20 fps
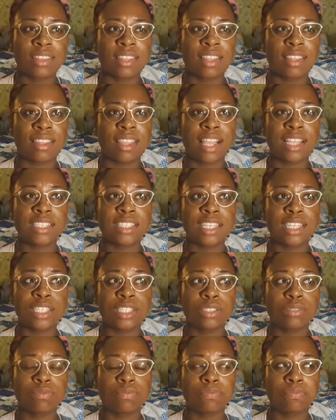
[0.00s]
"That's like
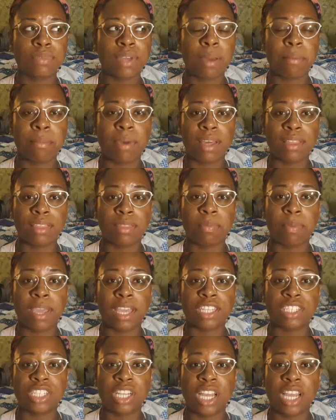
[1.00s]
a month
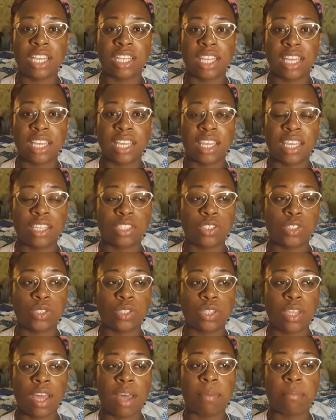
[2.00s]
paycheck, like
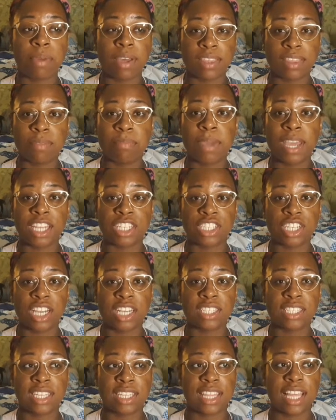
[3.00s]
a month of
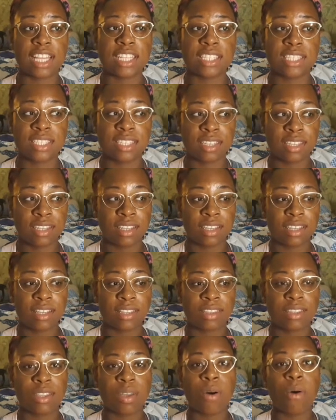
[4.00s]
paychecks. Like, that's
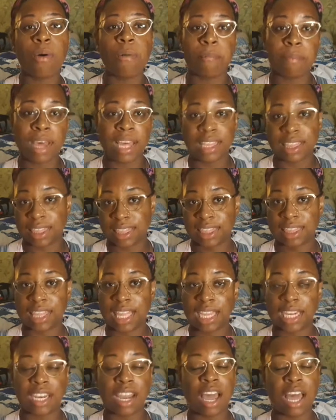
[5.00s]
the whole month.
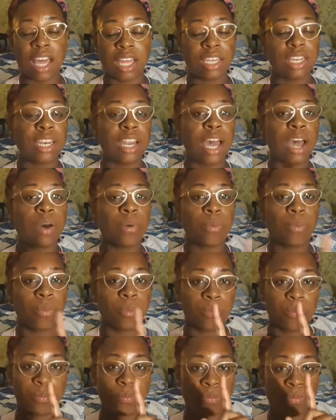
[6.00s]
Like, not
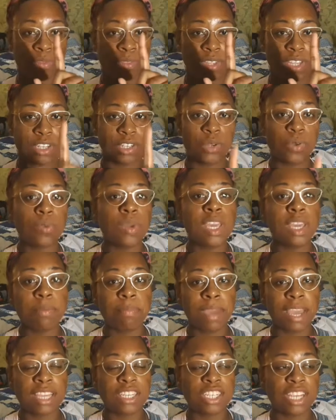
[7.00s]
a 2 week
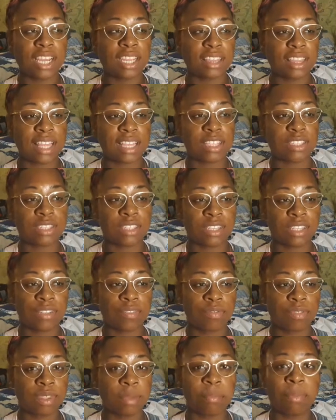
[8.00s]
paycheck. That's
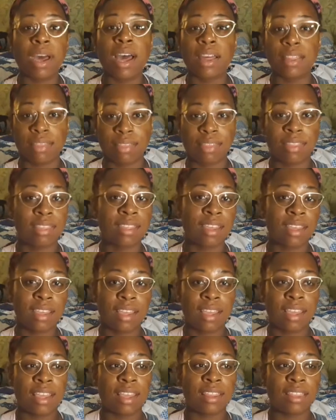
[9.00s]
the month.
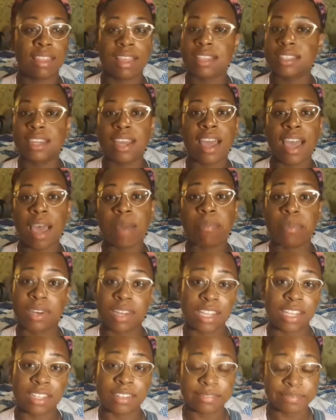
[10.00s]
That's not
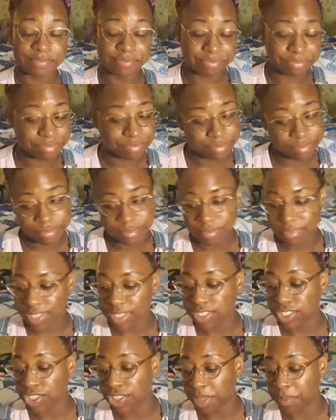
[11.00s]
happening."
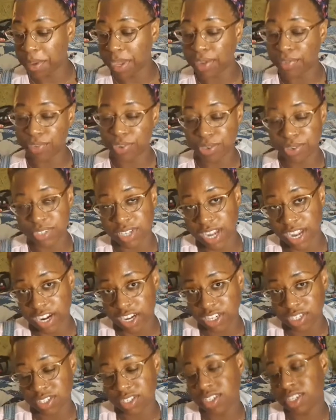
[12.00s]
So they paid for new
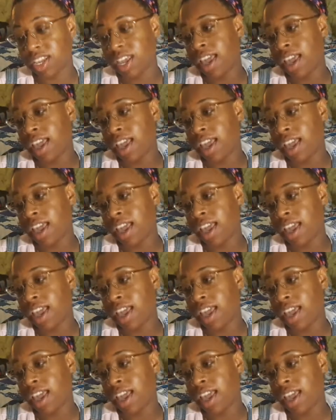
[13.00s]
tires.